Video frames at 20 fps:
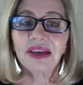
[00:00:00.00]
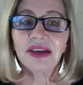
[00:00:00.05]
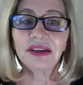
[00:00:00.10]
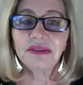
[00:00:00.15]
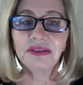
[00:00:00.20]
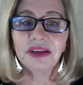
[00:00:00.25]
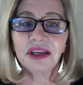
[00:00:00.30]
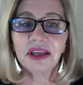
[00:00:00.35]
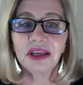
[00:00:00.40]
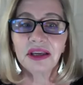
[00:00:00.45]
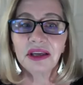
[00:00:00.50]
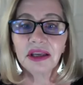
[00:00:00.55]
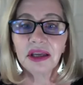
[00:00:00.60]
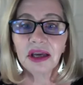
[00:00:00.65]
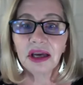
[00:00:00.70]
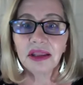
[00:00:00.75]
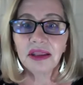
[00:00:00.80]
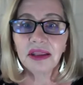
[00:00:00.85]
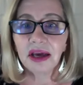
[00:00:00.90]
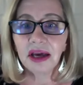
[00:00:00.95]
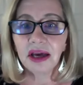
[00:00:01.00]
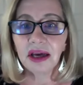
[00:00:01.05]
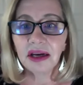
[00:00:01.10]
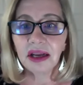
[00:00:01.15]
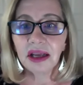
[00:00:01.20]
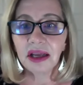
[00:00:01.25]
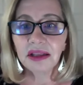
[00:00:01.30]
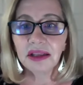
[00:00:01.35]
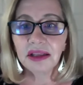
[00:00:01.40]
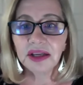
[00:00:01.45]
Vicky had that
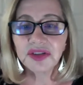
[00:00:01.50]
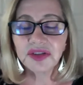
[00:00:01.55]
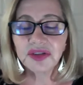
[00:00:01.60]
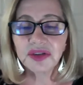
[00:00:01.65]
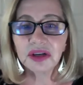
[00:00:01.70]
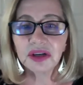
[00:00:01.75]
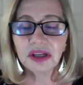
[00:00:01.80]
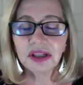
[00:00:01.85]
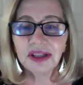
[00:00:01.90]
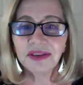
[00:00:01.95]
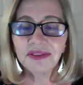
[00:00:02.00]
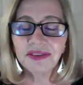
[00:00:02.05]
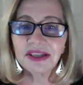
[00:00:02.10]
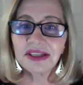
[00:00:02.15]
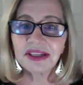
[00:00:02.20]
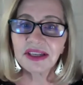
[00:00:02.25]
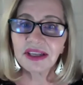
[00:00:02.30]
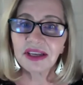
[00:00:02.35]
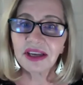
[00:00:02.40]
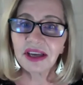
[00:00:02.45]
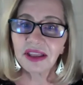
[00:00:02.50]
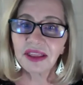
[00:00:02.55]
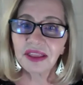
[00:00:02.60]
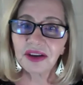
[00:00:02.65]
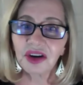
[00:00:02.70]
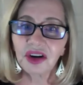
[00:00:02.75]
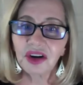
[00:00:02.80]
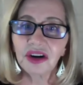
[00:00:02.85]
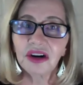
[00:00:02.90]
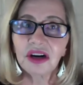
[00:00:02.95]
and they started living
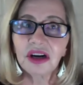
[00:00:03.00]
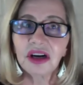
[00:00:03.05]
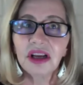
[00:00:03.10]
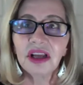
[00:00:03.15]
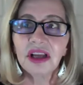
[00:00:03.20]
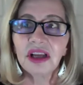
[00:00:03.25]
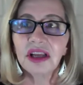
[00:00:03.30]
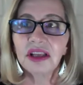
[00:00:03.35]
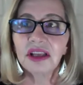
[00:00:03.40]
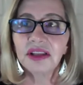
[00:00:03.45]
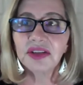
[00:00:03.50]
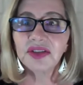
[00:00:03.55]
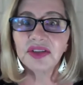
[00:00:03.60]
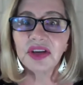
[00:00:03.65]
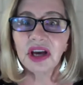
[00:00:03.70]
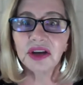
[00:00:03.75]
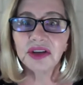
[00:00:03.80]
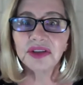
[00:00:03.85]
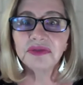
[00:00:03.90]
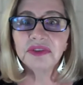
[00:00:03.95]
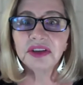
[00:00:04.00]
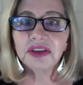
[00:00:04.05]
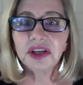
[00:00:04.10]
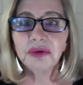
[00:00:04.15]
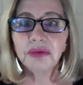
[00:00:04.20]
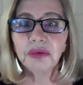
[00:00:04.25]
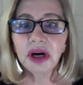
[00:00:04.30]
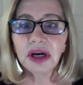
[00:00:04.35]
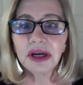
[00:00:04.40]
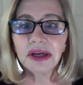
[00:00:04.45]
together. in this house, Vicky
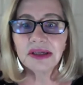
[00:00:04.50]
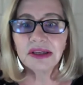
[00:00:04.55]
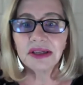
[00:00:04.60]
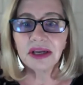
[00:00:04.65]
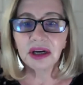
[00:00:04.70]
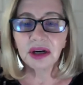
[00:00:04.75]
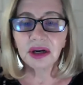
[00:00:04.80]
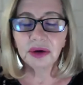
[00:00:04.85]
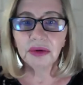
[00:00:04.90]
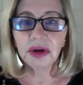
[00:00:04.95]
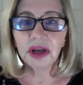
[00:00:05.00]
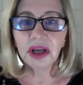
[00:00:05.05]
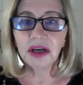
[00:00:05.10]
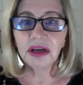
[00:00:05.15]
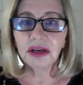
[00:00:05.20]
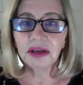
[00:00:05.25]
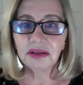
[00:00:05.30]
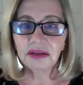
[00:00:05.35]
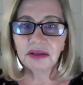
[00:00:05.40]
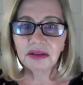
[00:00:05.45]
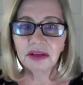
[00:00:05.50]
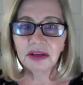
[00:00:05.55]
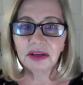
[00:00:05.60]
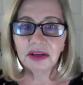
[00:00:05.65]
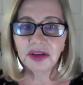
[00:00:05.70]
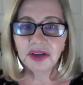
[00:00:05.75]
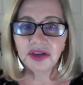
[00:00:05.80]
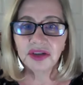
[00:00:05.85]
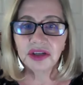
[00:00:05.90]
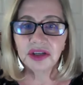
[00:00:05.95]
wanted to decorate.
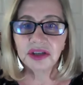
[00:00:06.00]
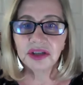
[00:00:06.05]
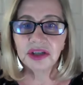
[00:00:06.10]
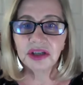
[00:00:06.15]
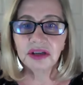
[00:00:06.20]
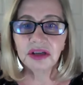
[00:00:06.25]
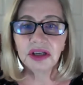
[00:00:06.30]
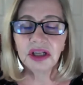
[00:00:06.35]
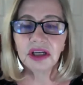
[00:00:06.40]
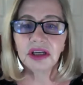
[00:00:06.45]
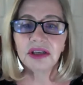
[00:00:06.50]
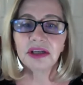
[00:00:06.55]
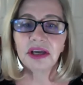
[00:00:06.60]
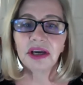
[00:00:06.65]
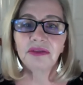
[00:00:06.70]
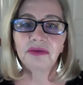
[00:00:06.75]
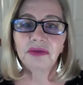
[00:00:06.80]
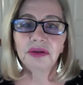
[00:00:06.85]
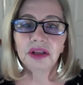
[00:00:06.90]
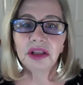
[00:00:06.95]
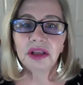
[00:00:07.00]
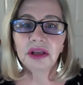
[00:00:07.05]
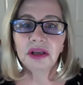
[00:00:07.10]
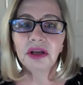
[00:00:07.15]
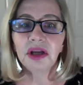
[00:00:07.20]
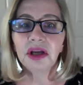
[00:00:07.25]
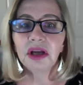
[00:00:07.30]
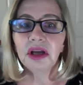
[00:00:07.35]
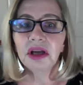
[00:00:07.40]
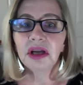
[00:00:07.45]
She needed to have really
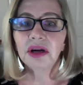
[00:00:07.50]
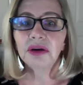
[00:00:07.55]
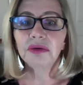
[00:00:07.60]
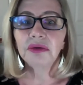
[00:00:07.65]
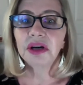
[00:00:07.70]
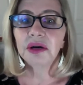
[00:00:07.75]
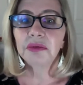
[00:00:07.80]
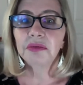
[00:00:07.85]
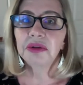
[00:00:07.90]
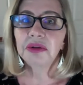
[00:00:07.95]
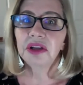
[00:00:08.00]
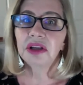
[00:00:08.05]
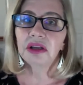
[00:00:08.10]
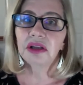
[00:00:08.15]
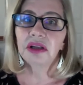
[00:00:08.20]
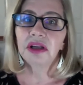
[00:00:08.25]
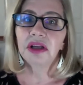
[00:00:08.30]
incredible